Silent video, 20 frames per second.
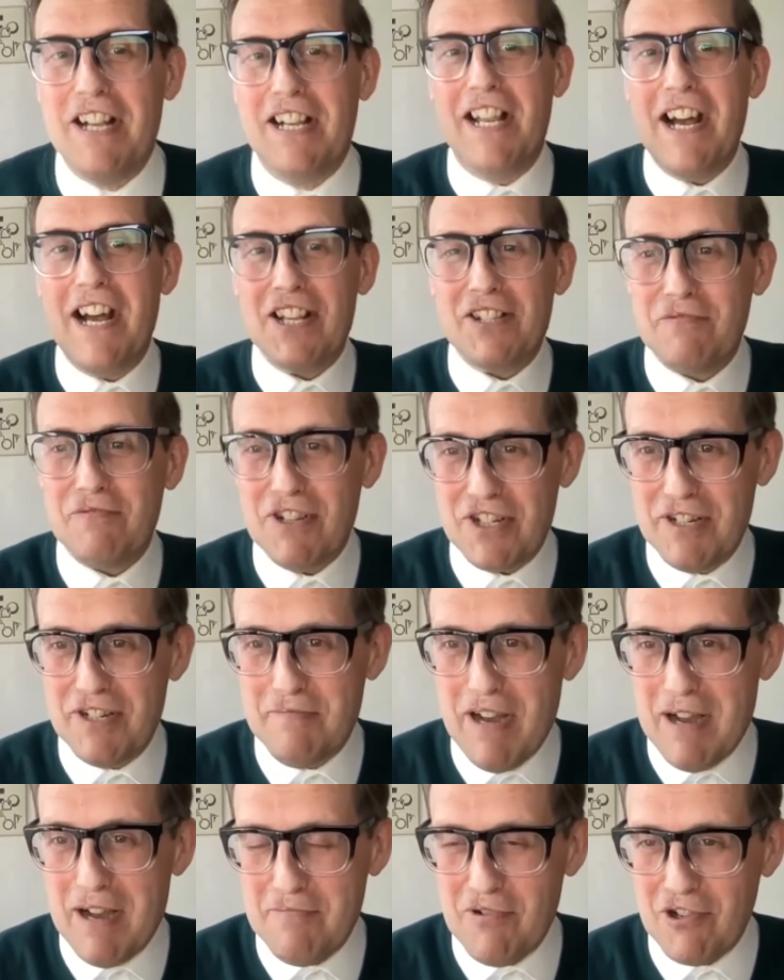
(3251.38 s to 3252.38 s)
last question
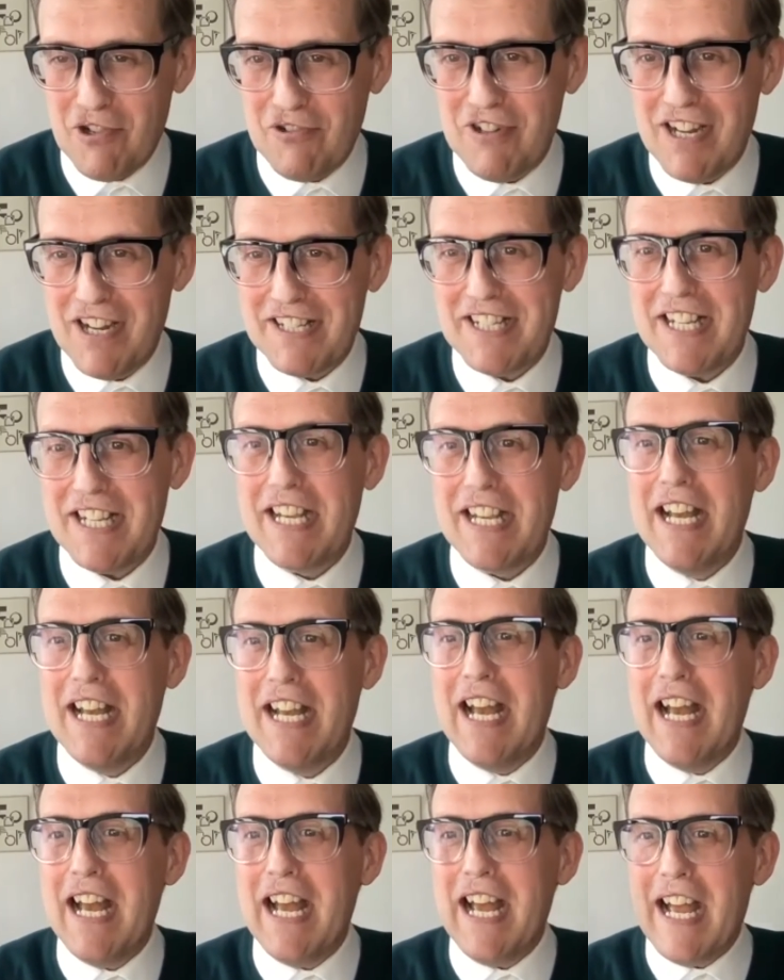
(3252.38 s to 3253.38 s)
about book writing:
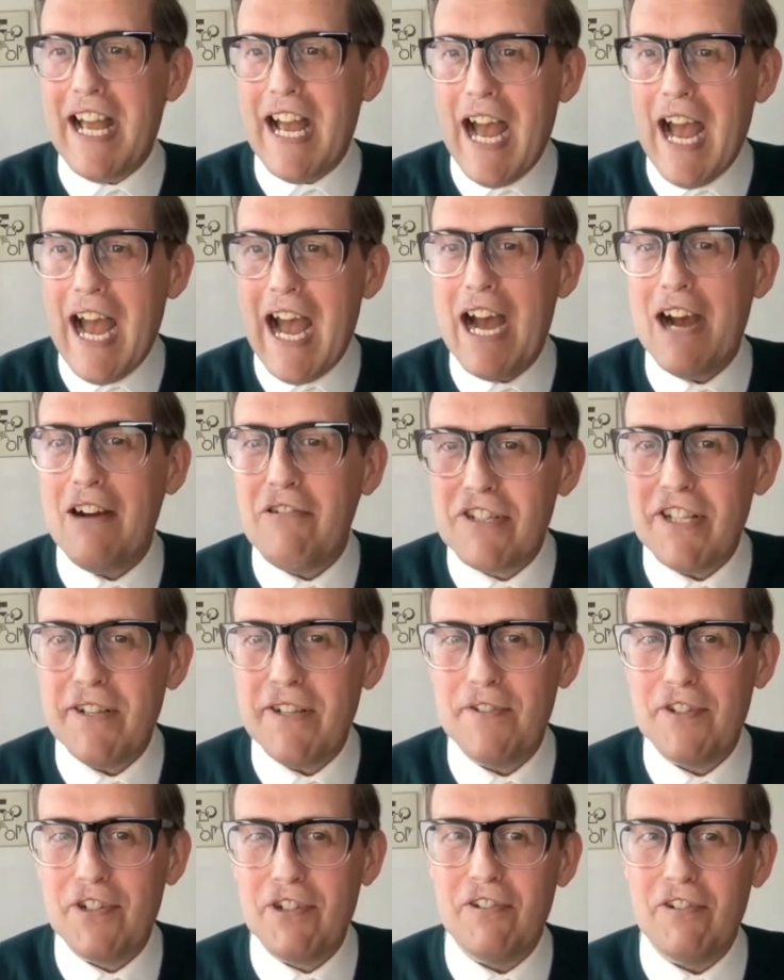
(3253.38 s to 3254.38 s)
How
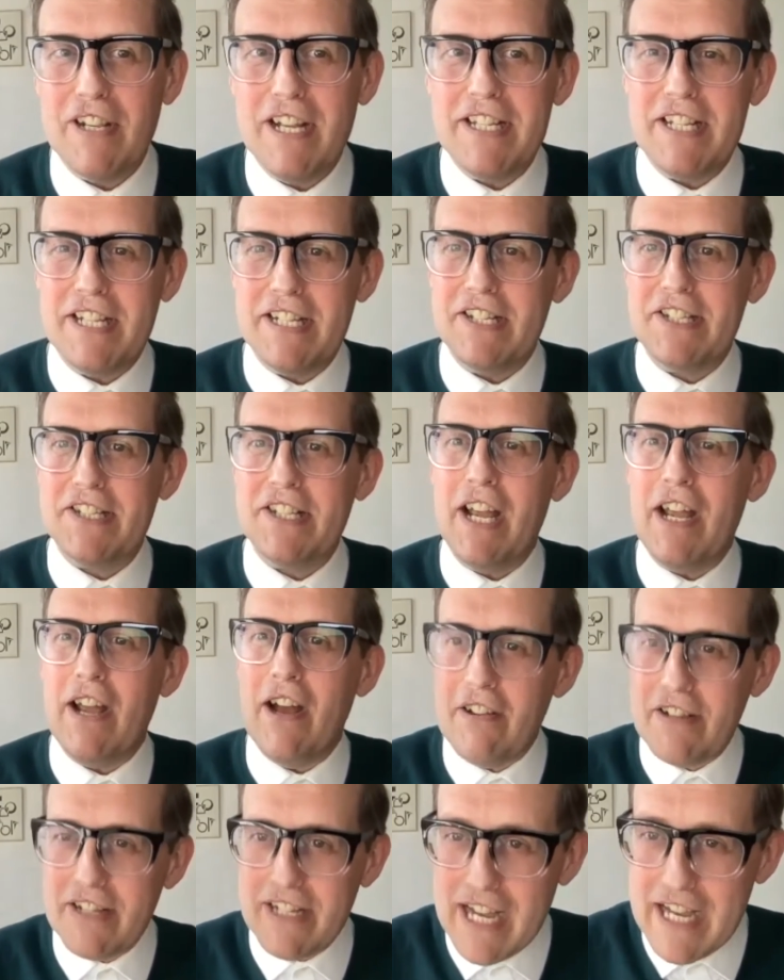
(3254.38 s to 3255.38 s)
difficult is it to say,
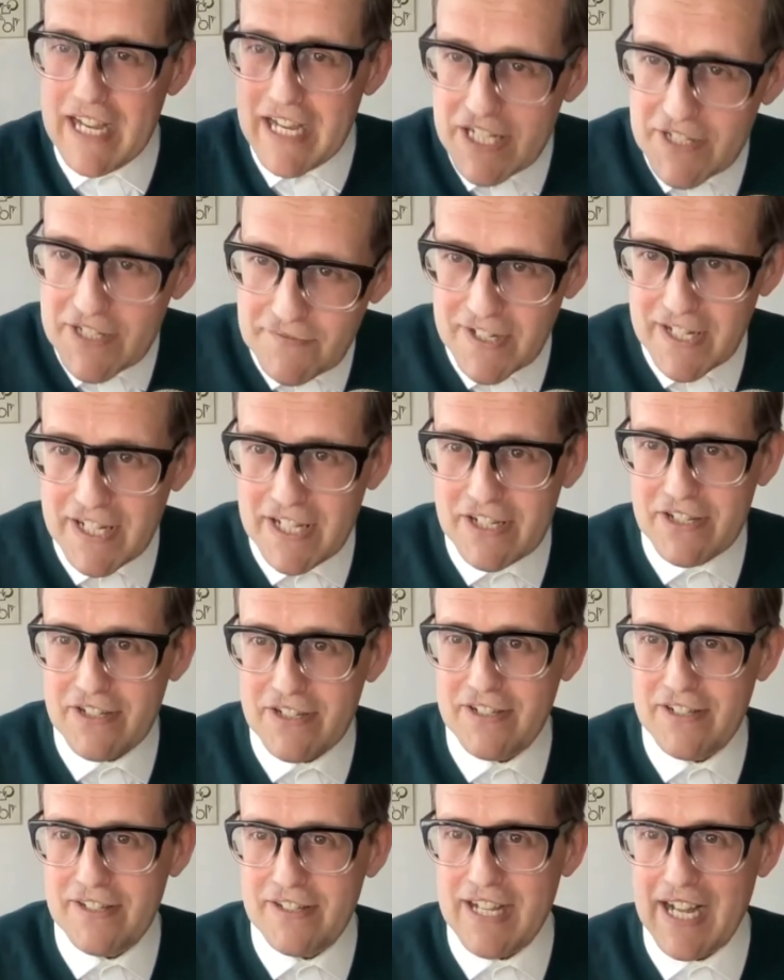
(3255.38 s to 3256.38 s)
"Okay, it's
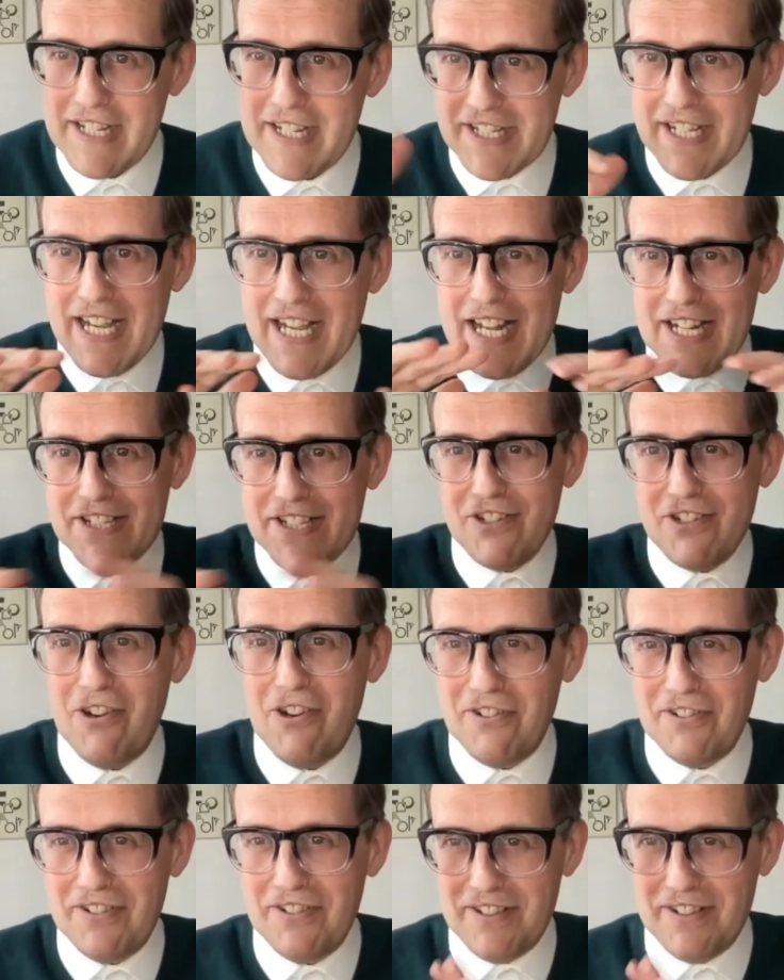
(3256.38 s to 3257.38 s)
finished. That's it. It's
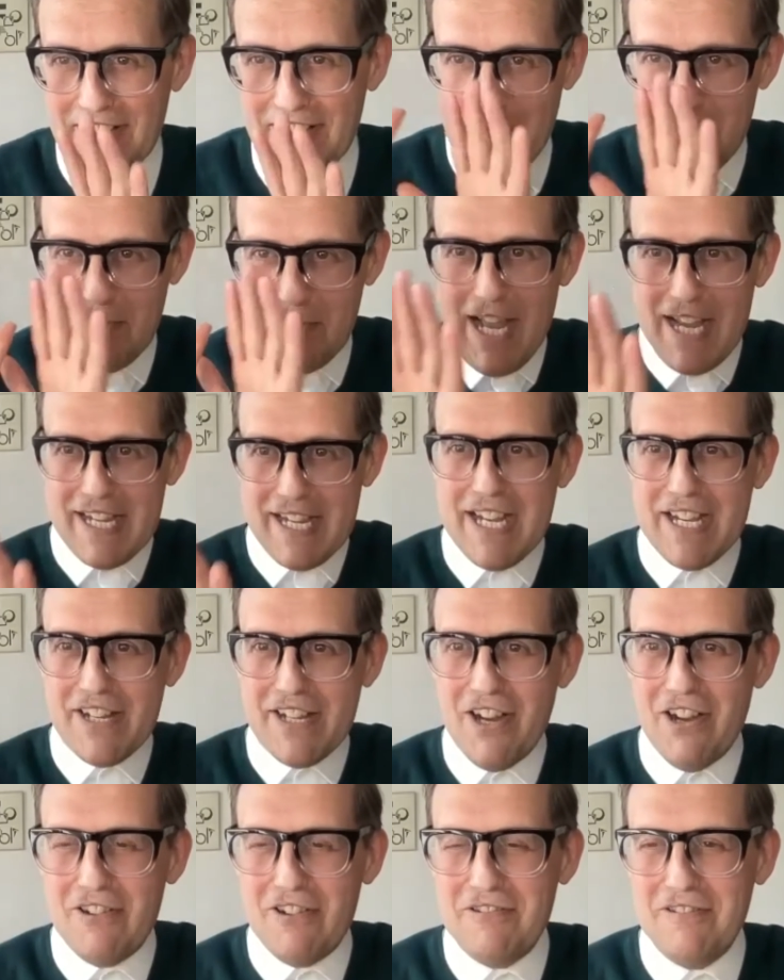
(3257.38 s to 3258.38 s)
gone. I'm letting it
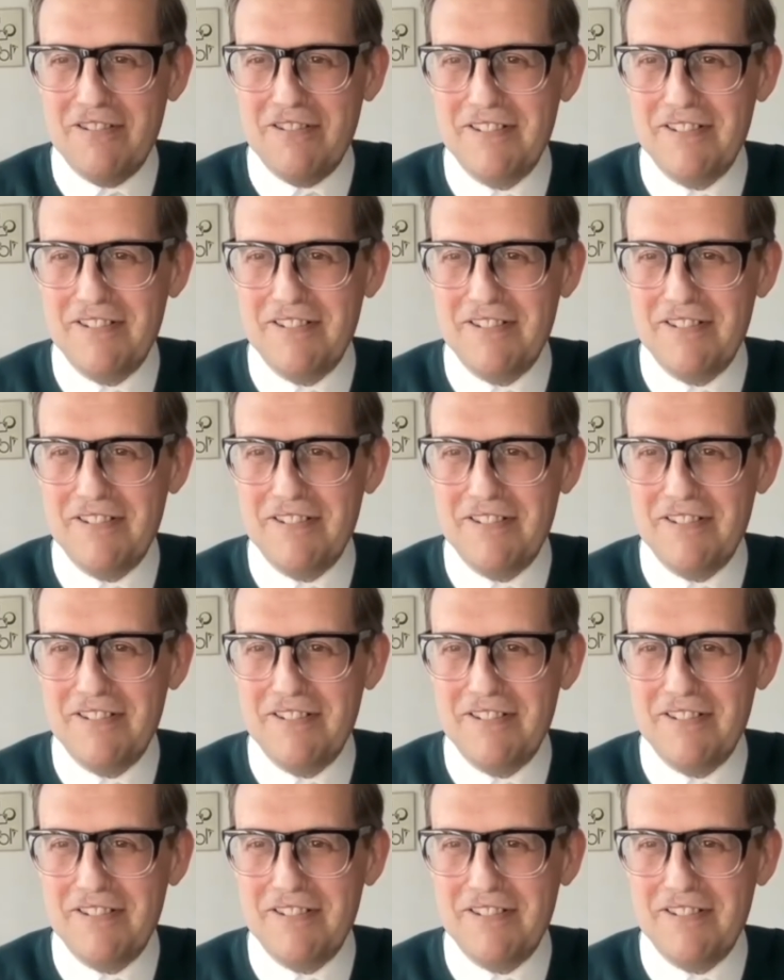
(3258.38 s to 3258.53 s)
go."